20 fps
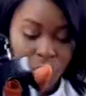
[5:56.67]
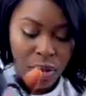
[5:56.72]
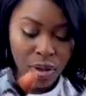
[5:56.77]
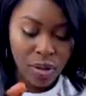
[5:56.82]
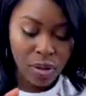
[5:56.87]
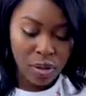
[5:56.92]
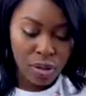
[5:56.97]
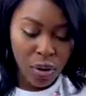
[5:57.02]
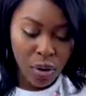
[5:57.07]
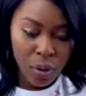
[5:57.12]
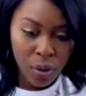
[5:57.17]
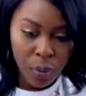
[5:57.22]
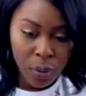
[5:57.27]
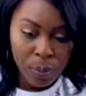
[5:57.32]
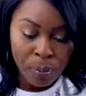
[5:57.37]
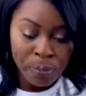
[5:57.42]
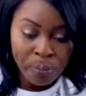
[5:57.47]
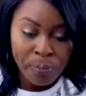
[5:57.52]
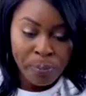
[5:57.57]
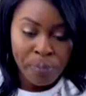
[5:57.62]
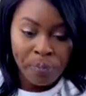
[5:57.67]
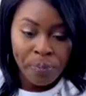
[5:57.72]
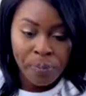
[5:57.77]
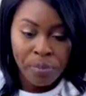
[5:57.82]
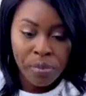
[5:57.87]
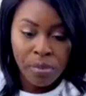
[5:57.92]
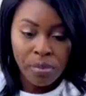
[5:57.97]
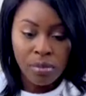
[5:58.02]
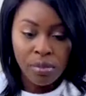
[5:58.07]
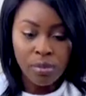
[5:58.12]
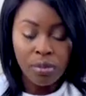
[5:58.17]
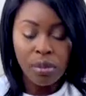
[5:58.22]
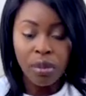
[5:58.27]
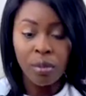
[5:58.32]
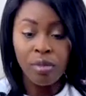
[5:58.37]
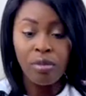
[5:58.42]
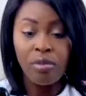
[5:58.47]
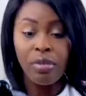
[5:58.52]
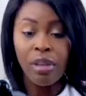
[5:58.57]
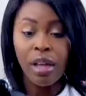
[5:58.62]
So
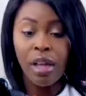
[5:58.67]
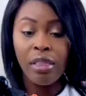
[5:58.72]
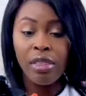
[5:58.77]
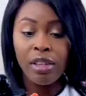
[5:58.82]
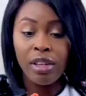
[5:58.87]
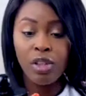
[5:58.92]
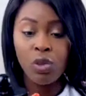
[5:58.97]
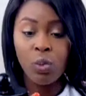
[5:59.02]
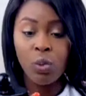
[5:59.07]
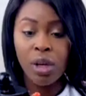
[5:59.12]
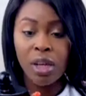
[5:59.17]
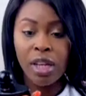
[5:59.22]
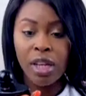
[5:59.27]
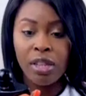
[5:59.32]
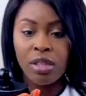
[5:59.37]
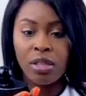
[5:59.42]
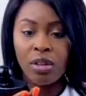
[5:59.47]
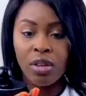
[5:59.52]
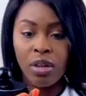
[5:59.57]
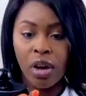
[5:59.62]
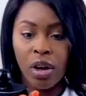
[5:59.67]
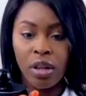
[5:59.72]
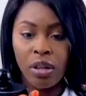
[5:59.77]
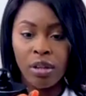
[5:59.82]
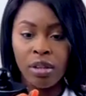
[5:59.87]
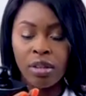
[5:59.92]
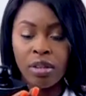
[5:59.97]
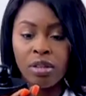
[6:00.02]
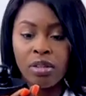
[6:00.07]
this one is not